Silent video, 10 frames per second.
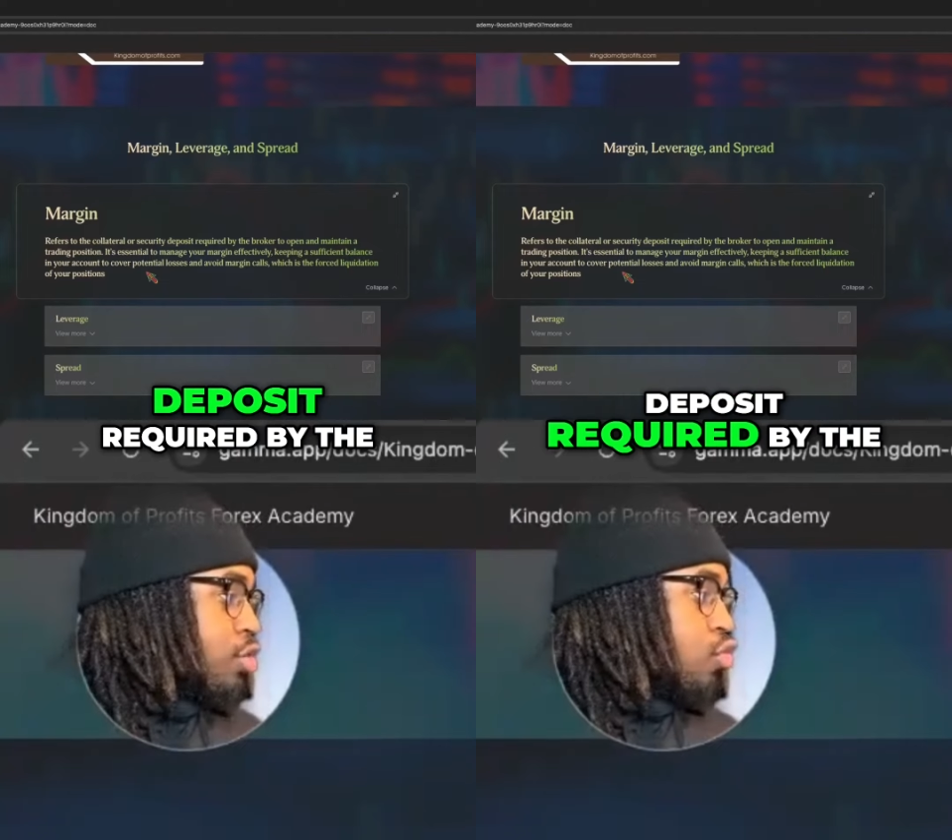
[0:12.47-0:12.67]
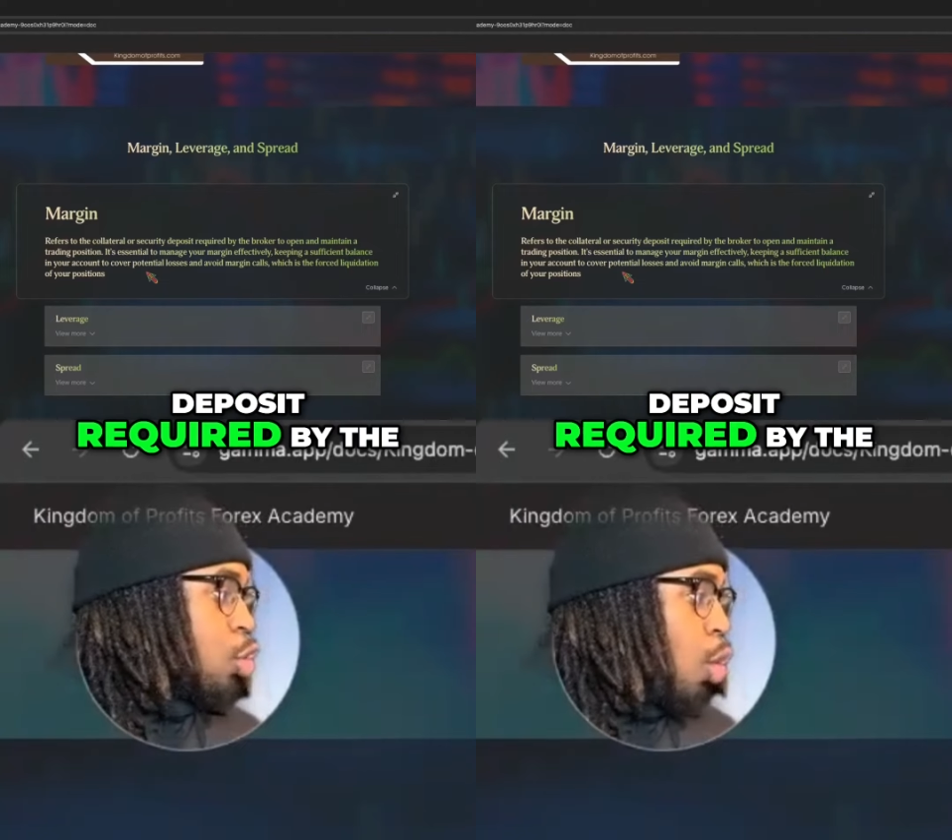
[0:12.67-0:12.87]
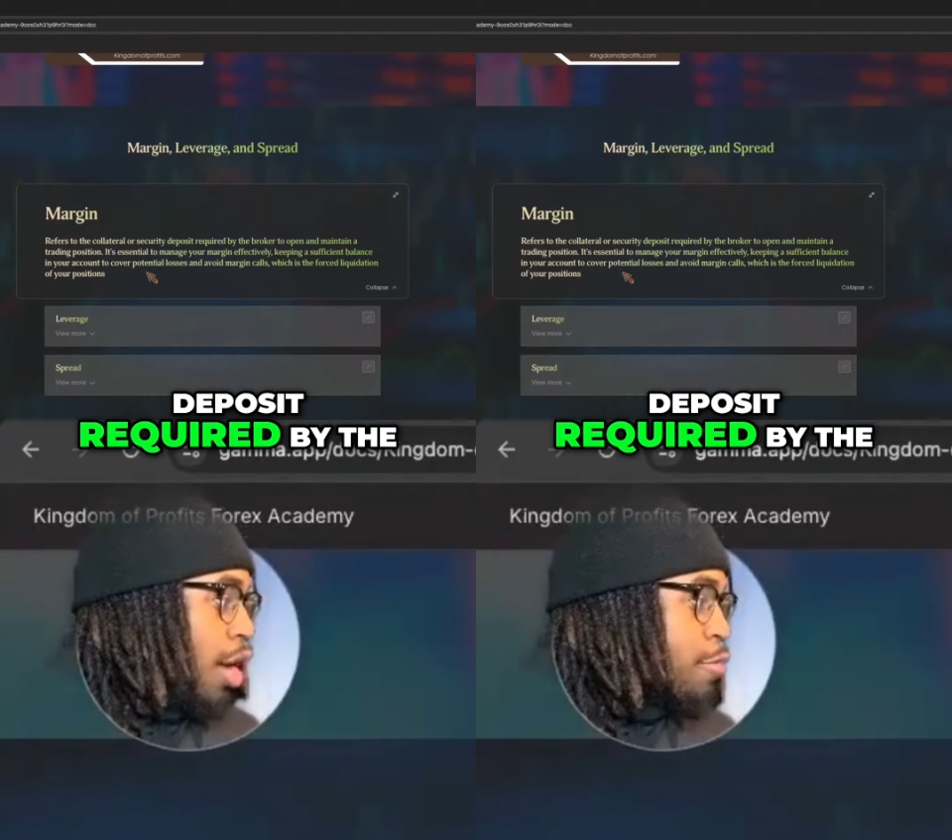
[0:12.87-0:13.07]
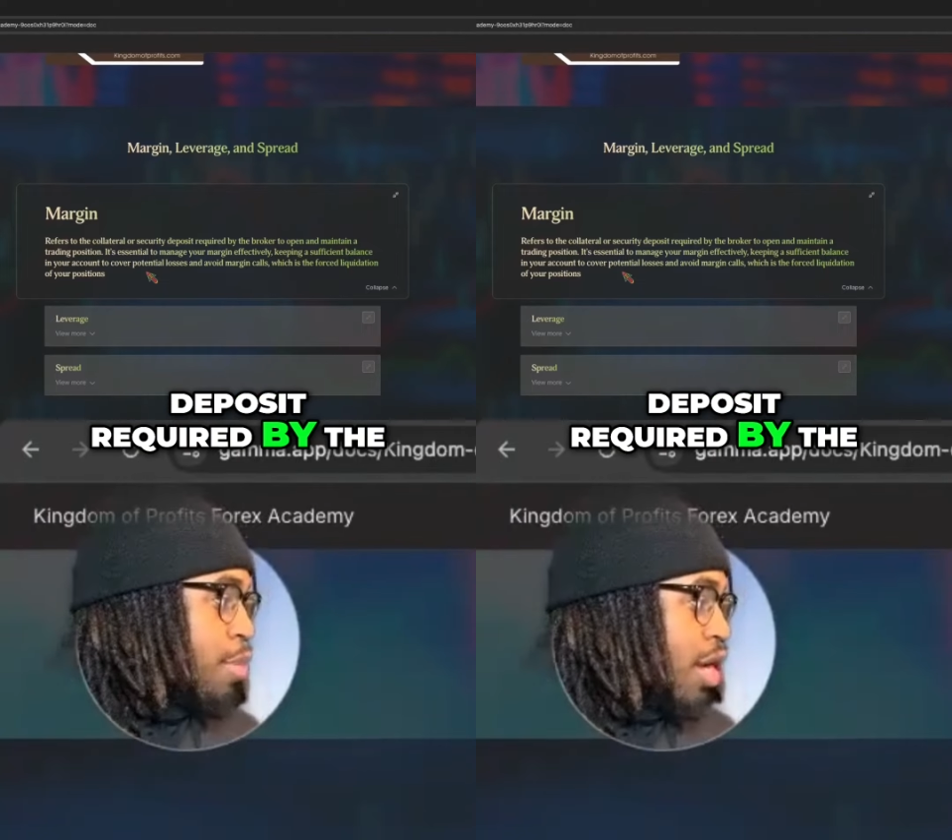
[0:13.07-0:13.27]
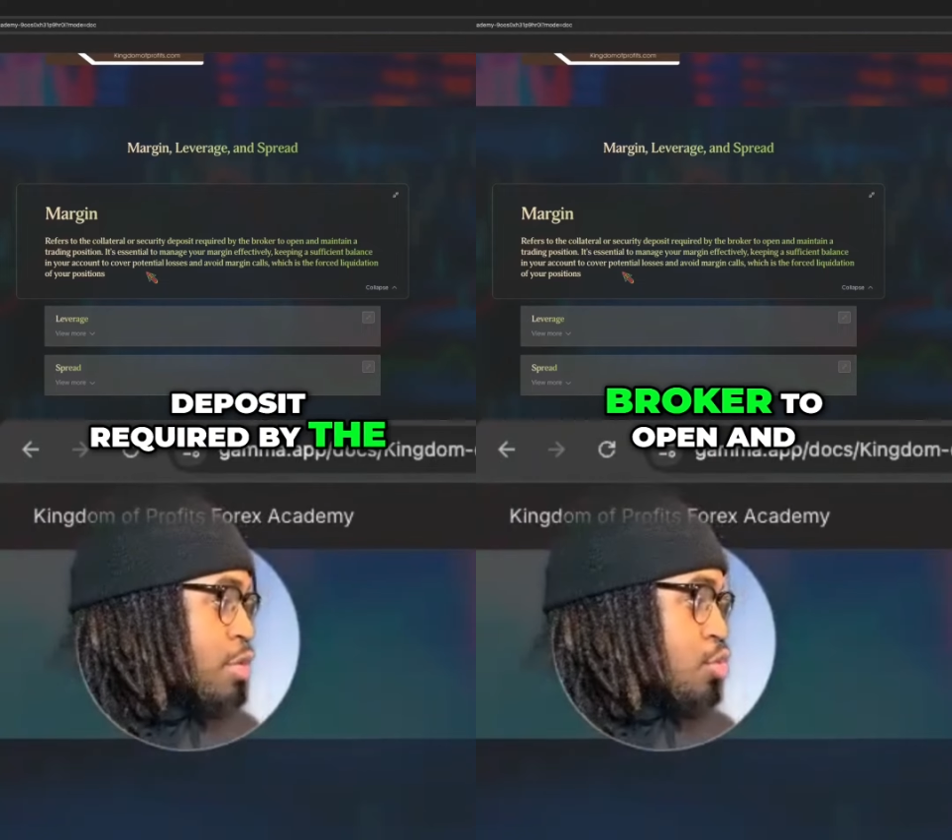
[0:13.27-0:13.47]
required by
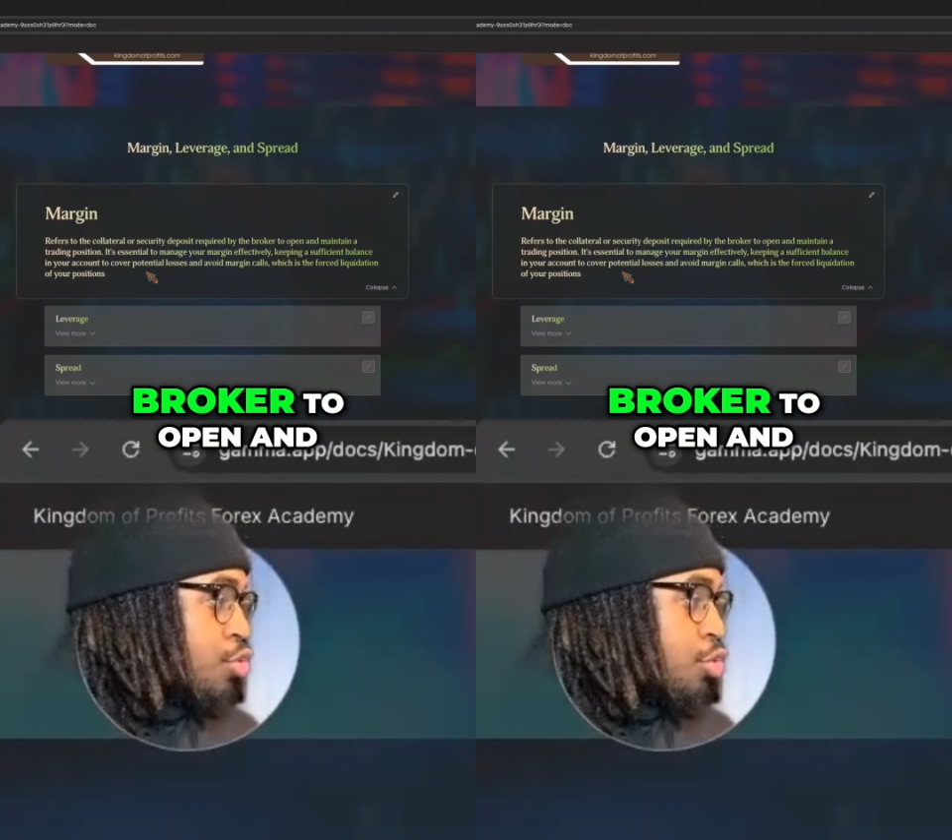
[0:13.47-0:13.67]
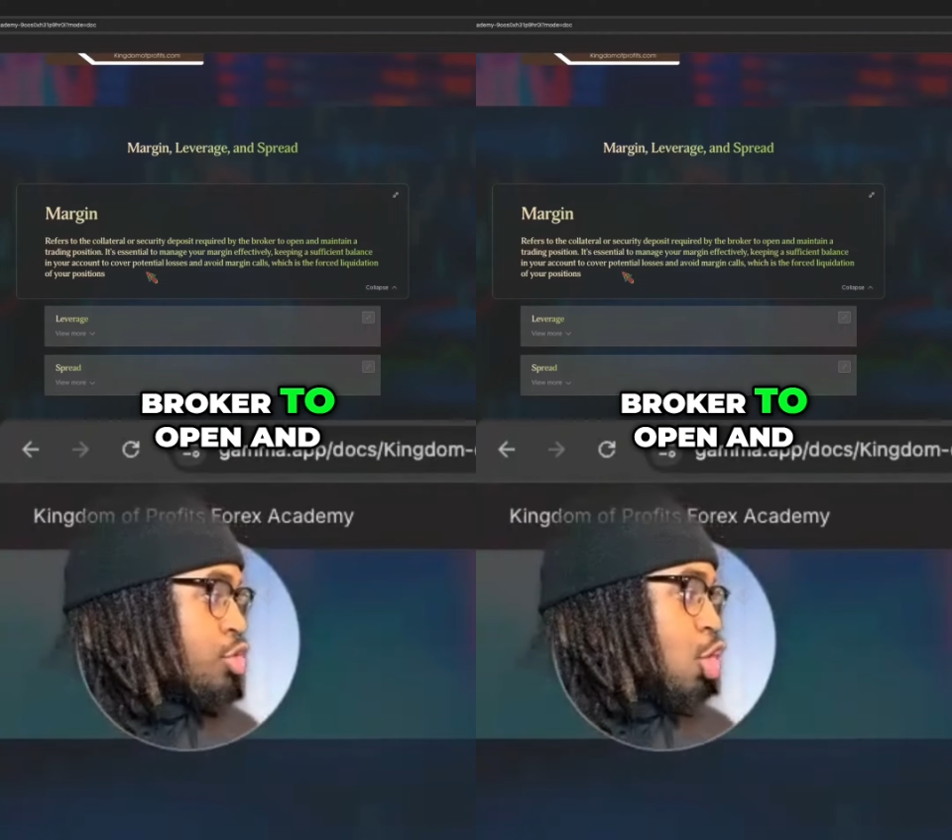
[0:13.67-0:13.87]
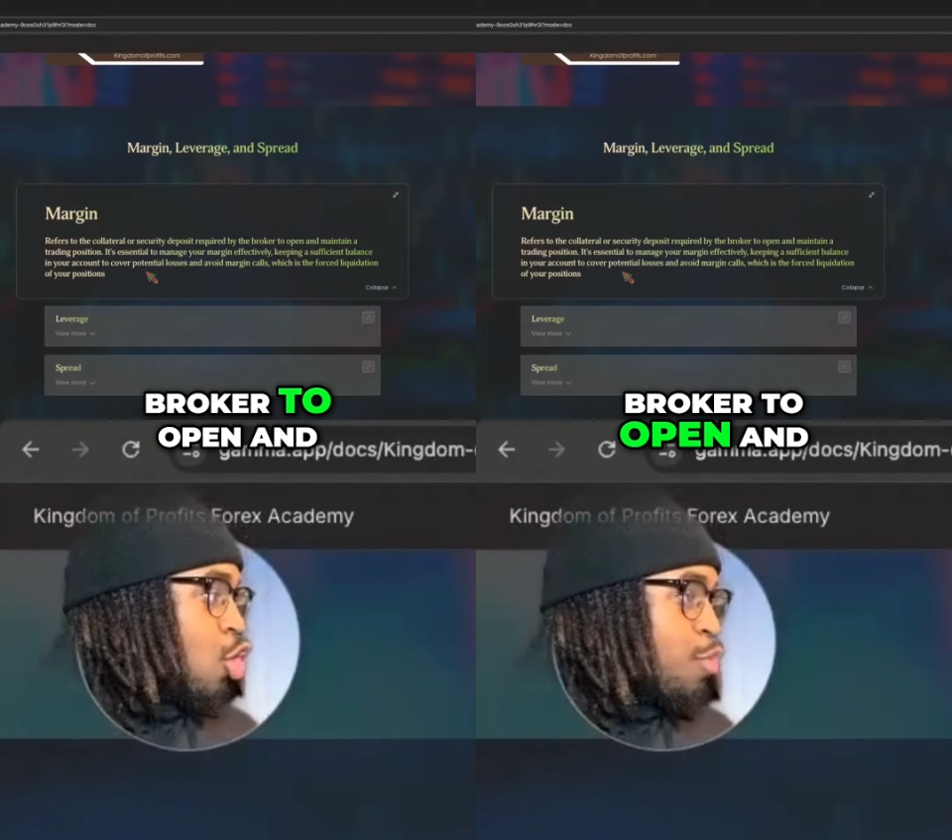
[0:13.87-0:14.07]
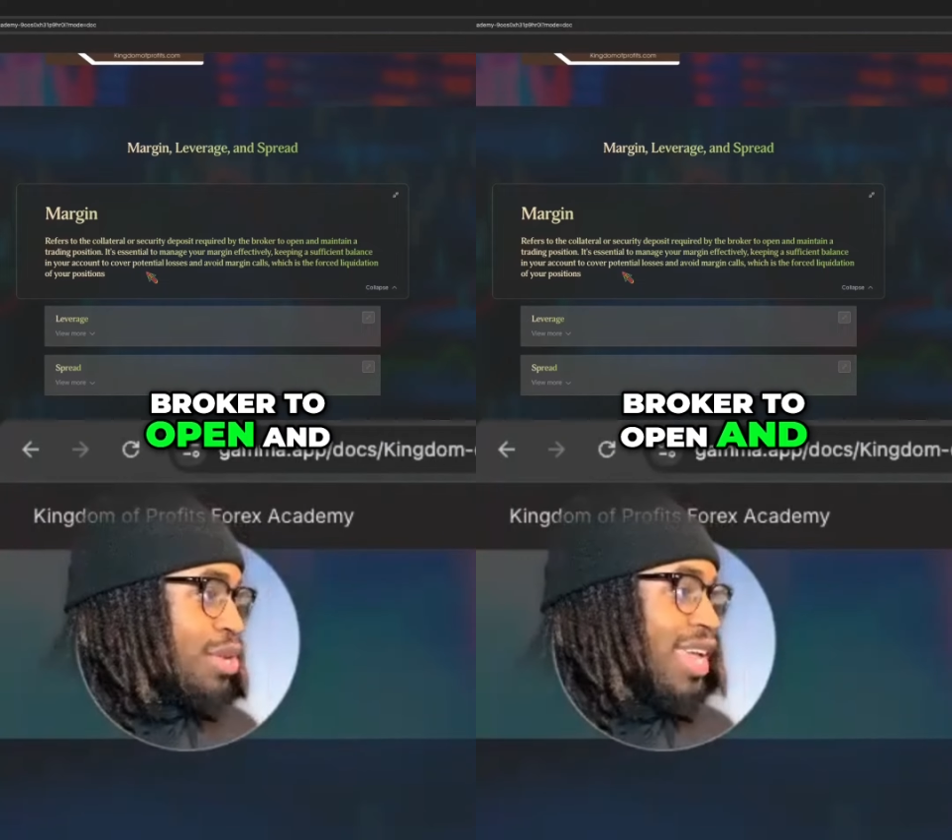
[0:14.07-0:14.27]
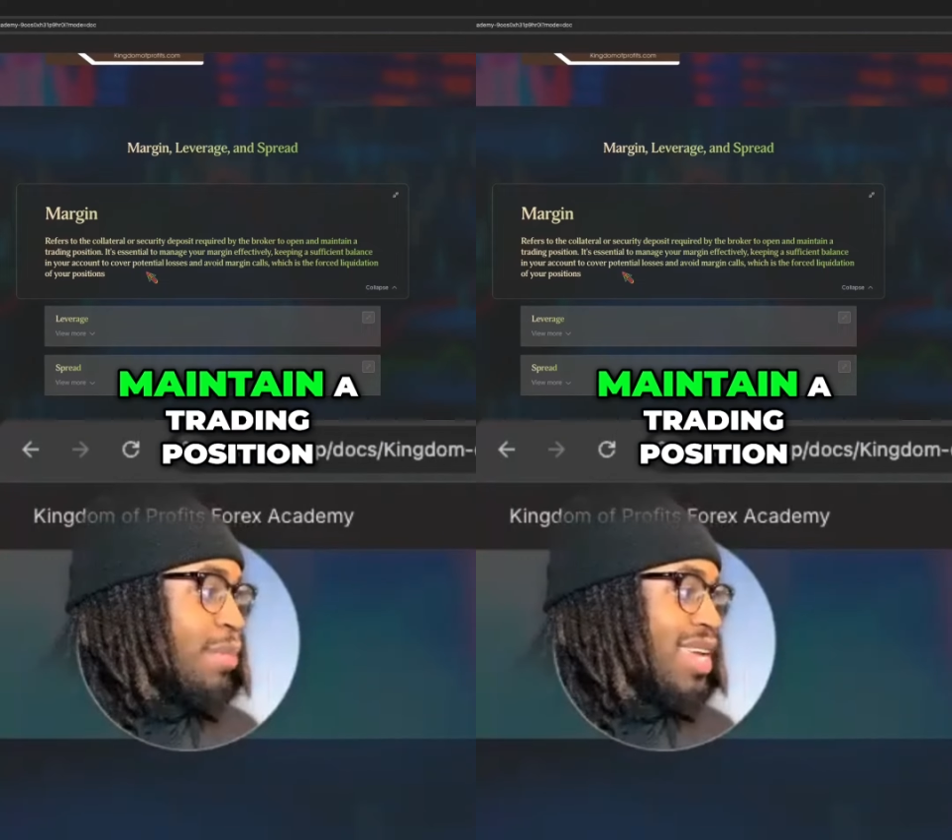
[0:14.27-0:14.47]
the broker to open
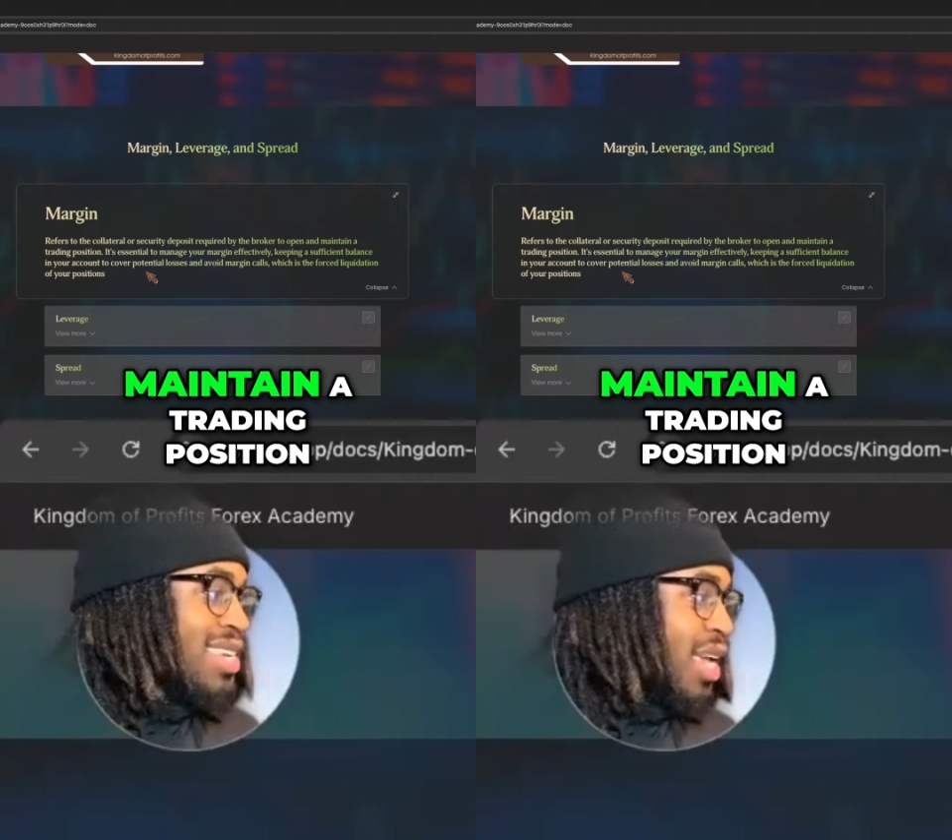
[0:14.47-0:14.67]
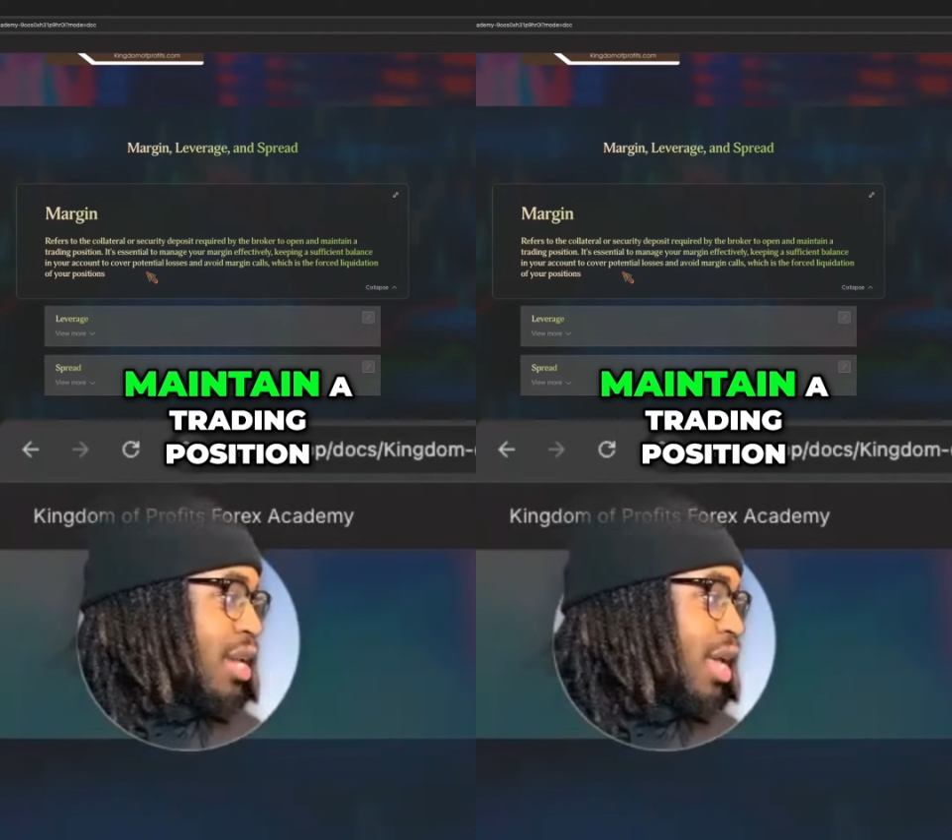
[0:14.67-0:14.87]
and maintain